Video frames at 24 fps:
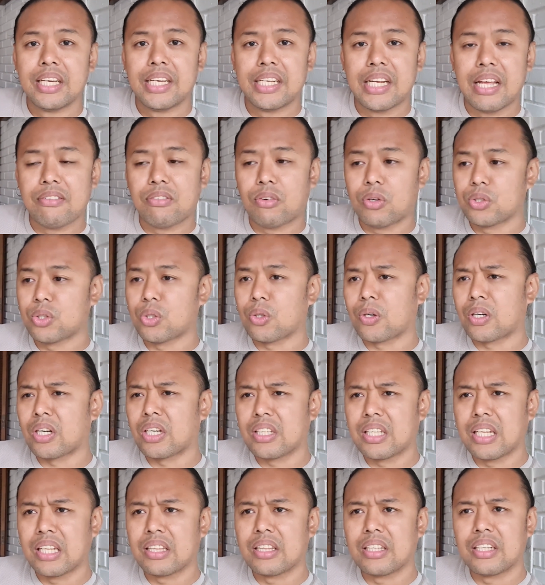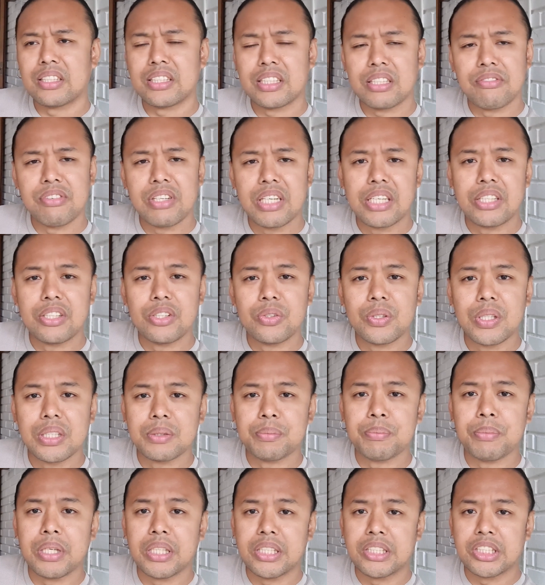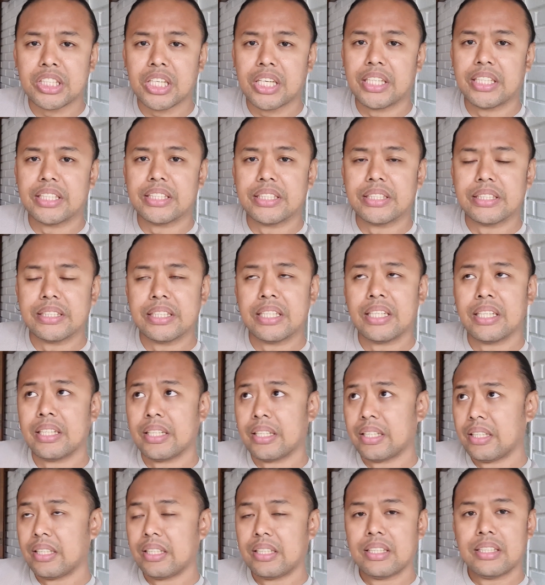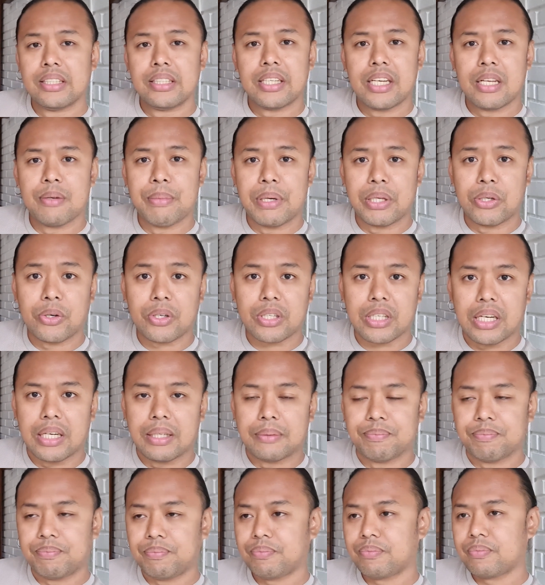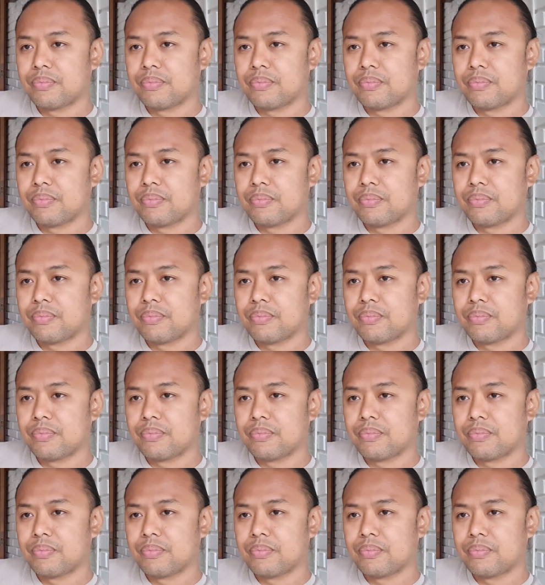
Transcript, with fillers: And I've also heard that there's even a nudist beach in in Mallorca.